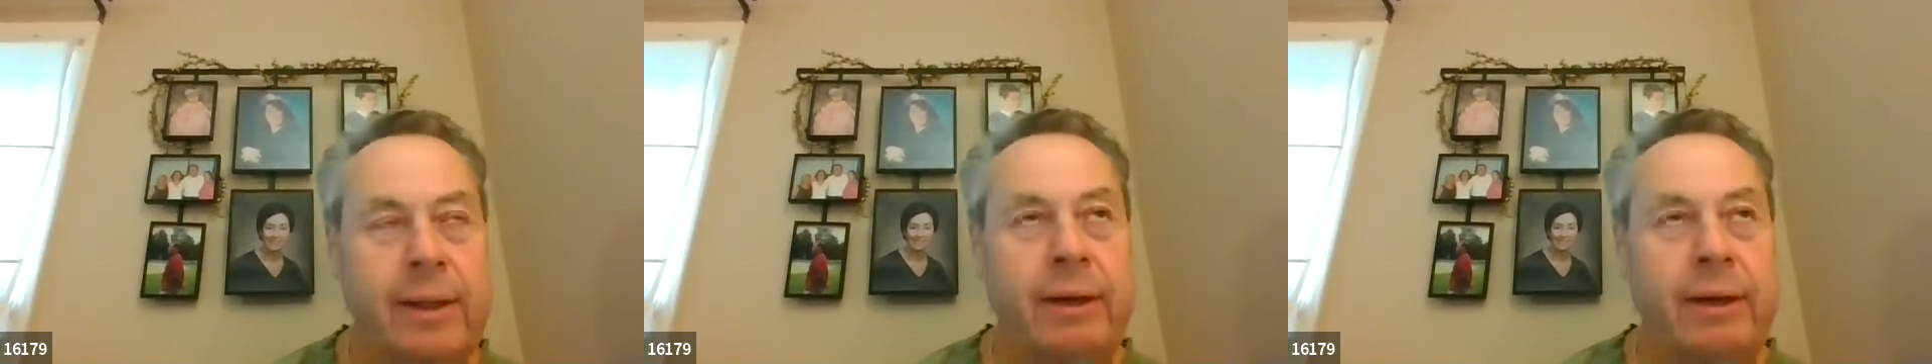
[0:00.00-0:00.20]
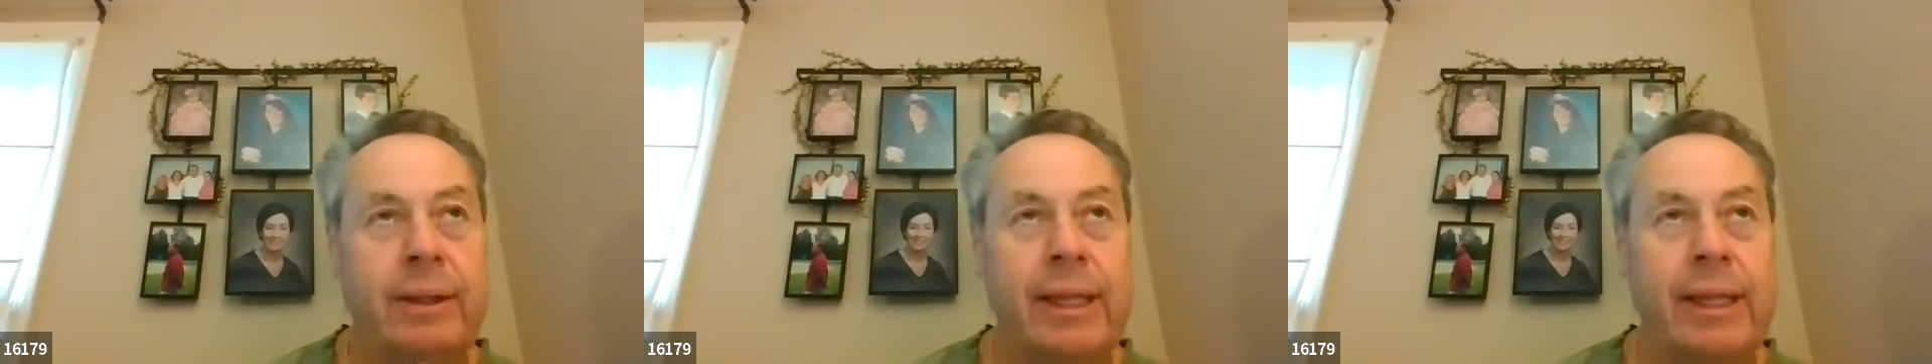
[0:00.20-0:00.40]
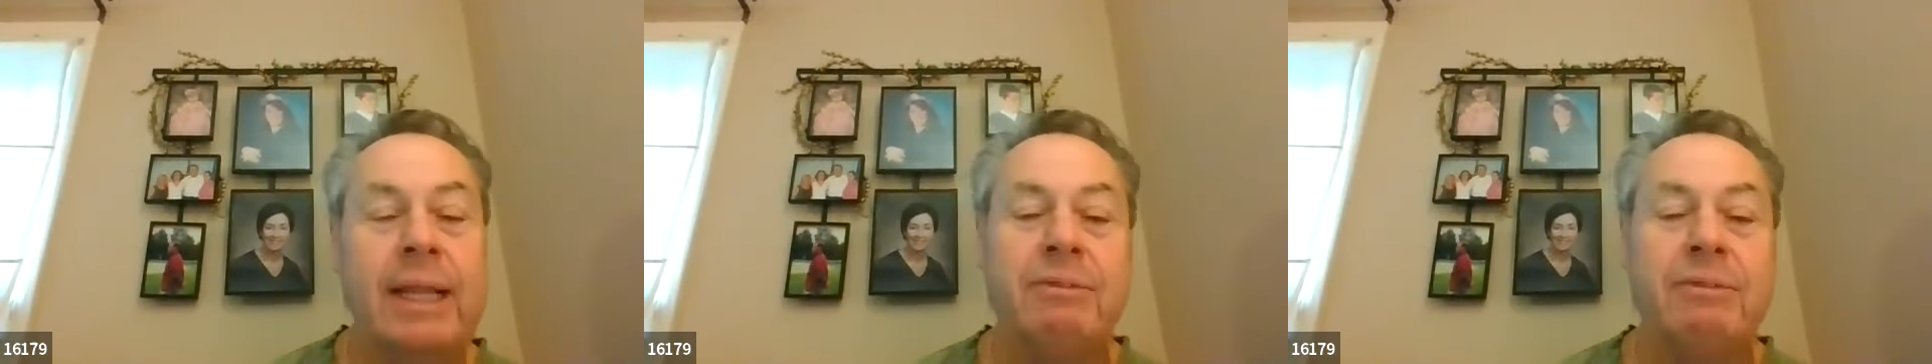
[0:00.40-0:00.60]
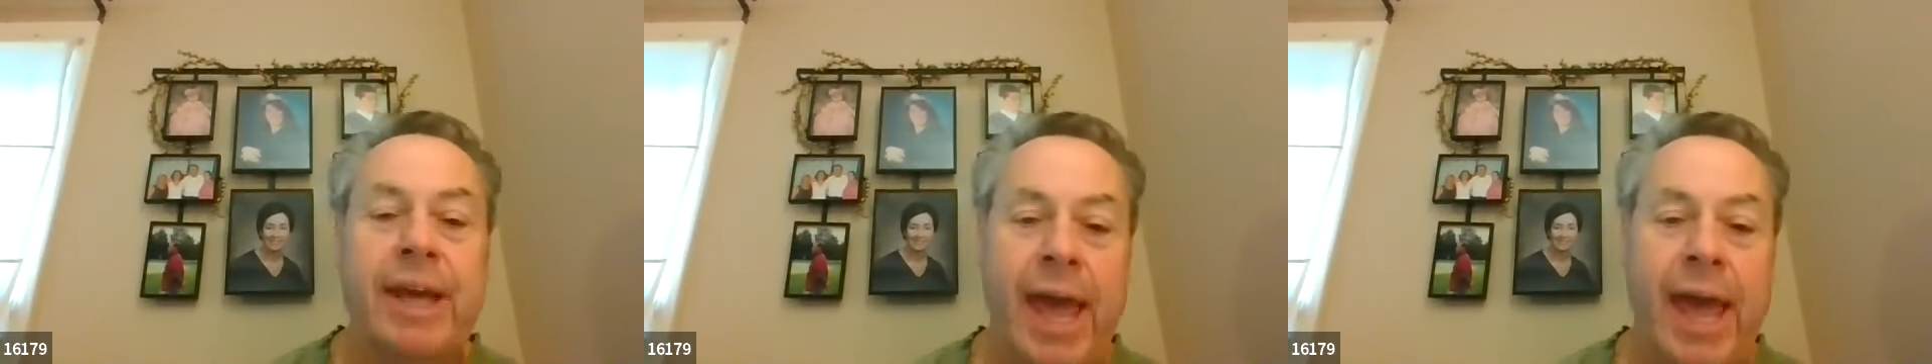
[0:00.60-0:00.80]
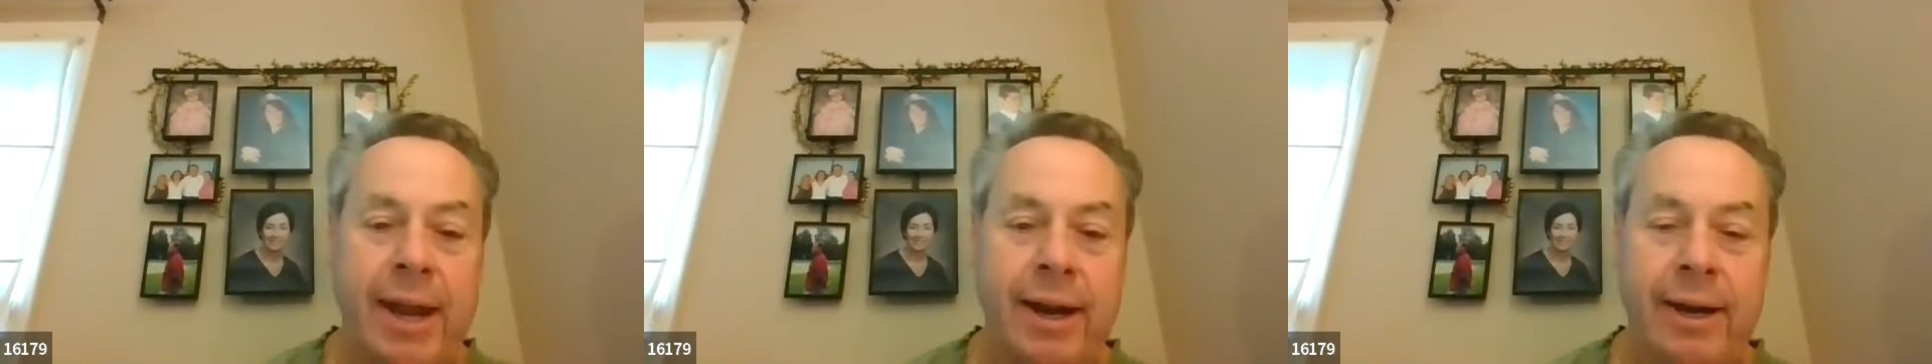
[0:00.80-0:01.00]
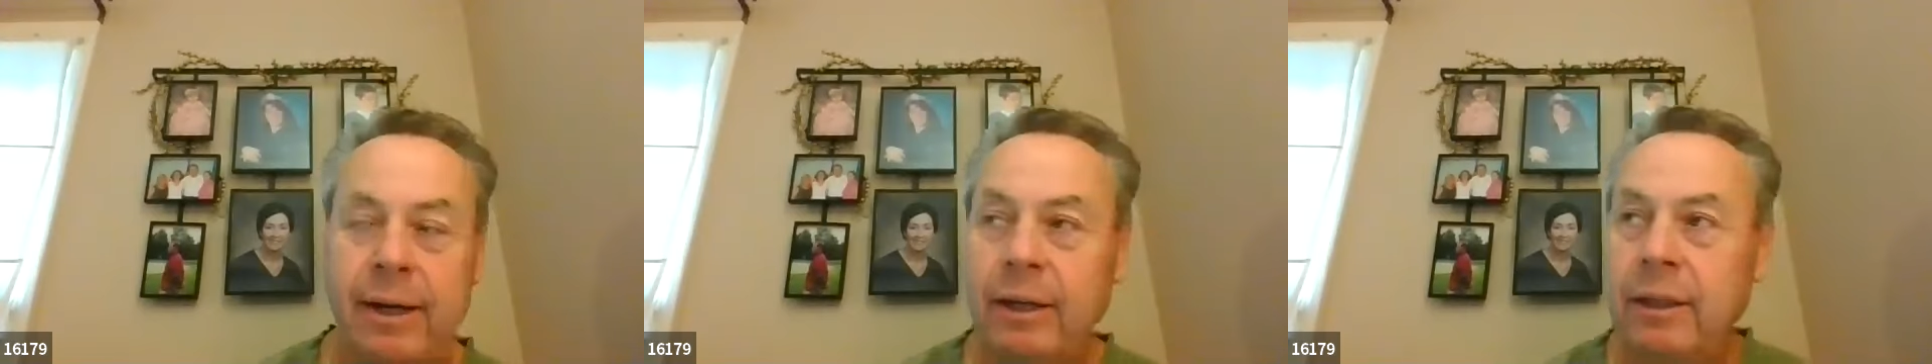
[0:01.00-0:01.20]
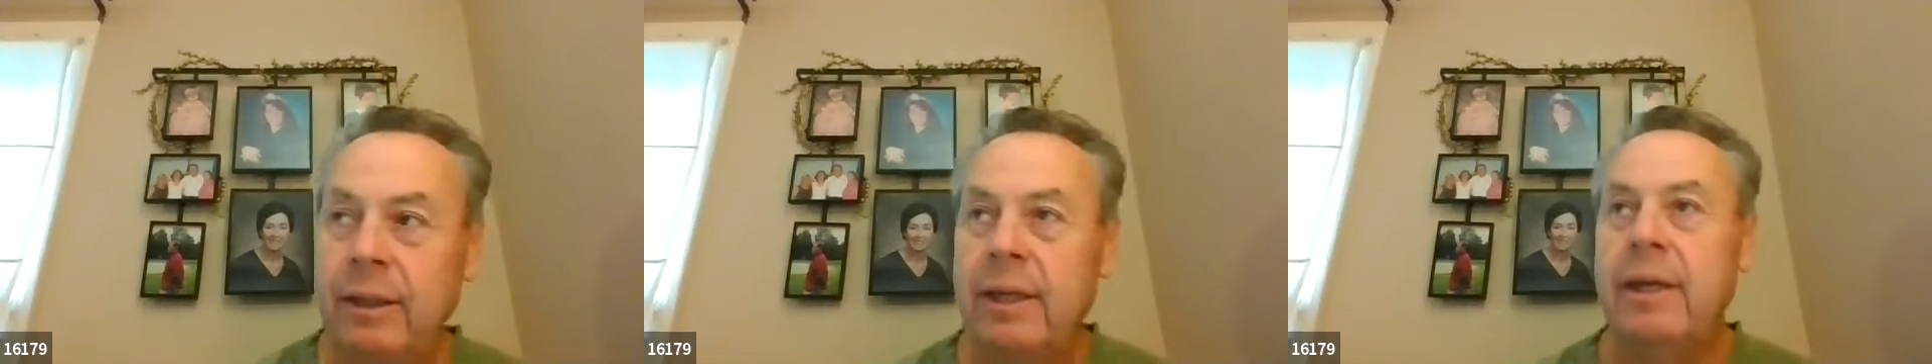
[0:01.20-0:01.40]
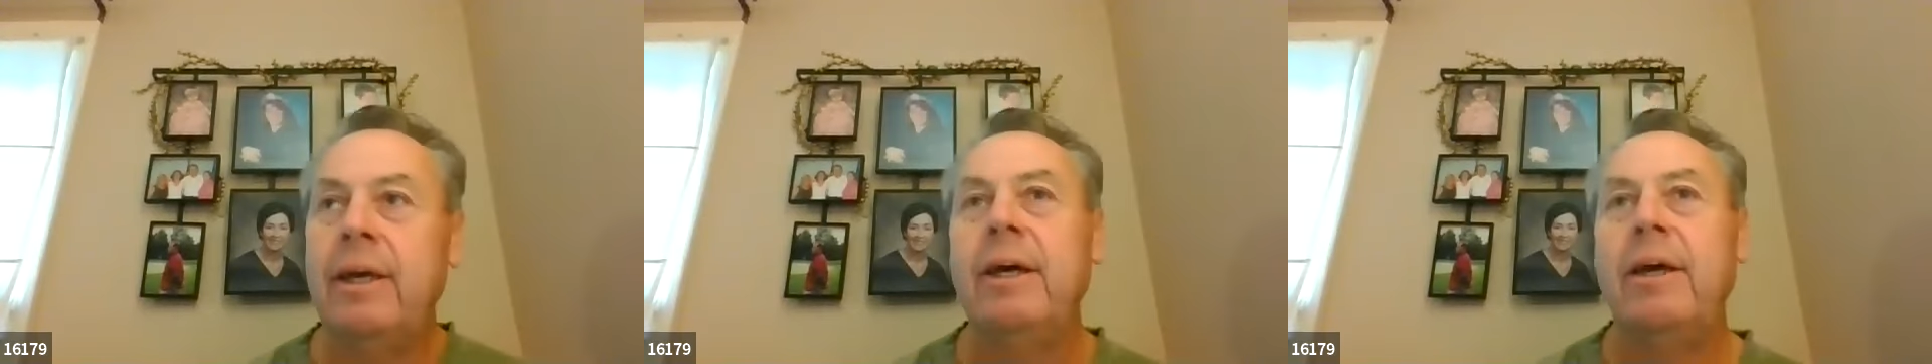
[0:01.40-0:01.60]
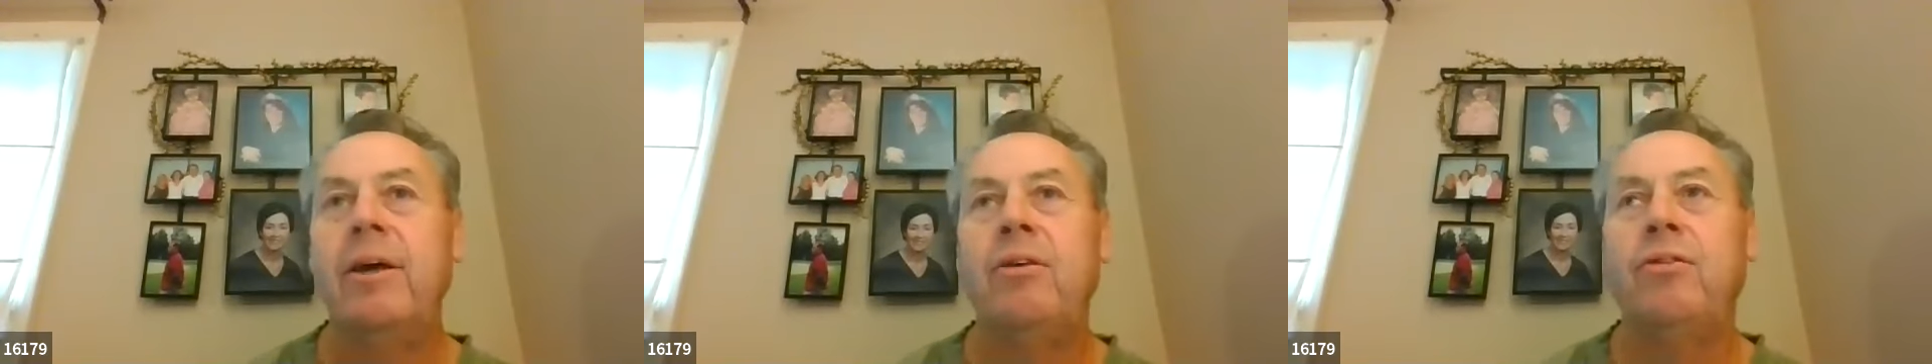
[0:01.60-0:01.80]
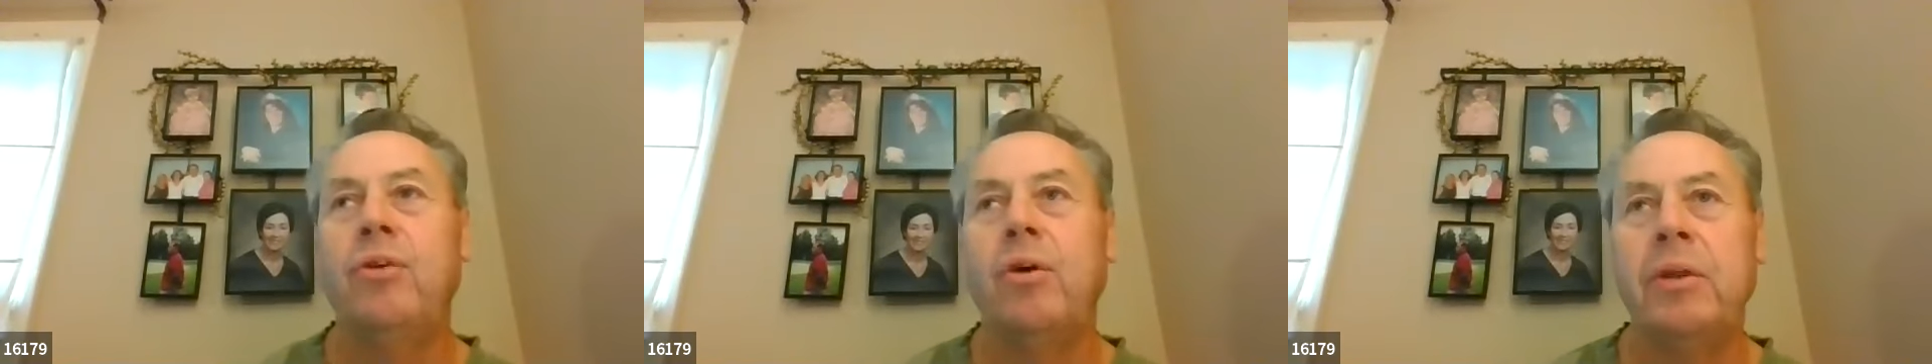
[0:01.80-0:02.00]
They, they live in Canada,
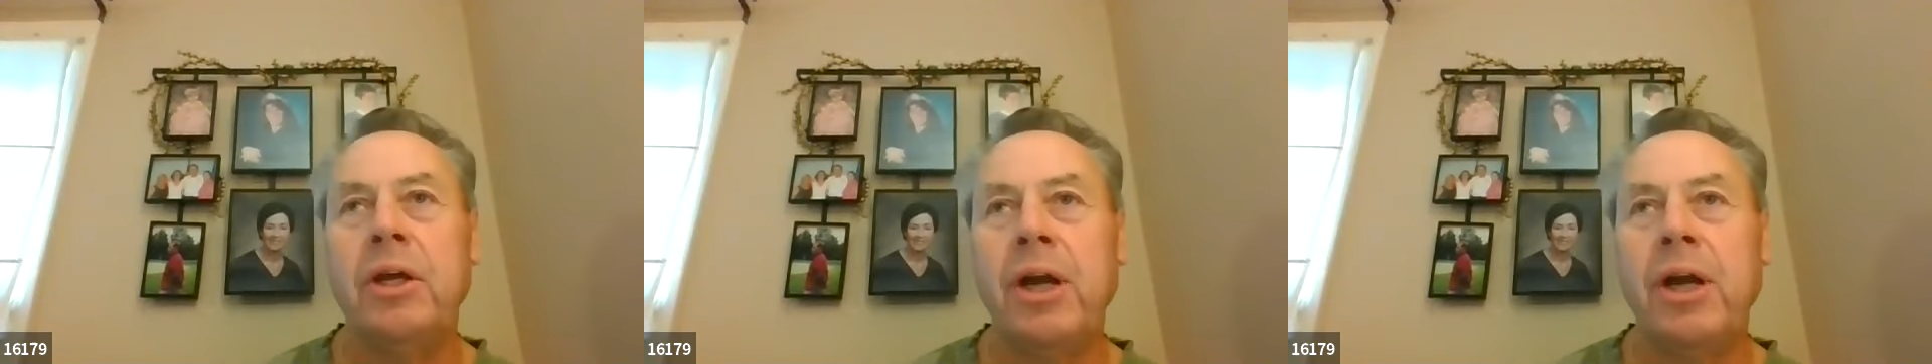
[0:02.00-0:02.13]
so